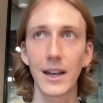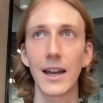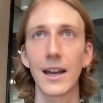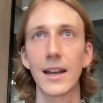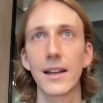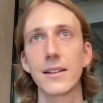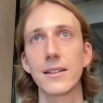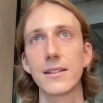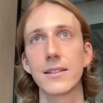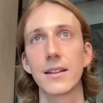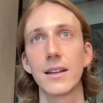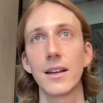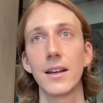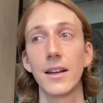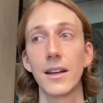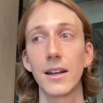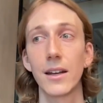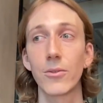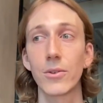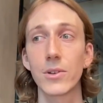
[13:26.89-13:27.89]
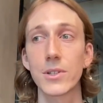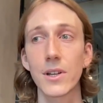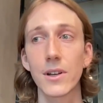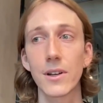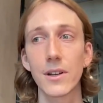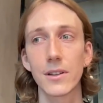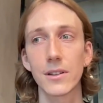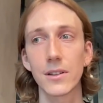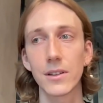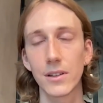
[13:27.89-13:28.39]
And in
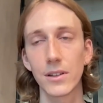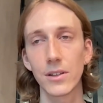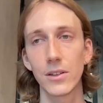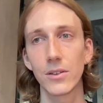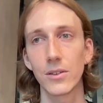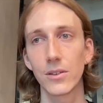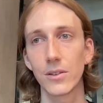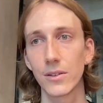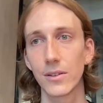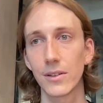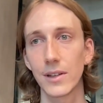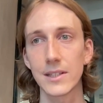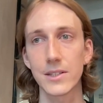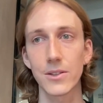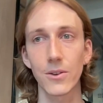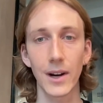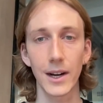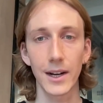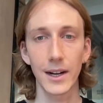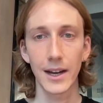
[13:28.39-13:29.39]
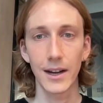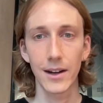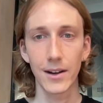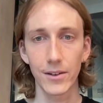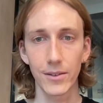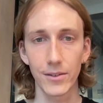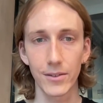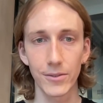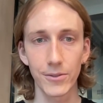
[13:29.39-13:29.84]
return, you integrate our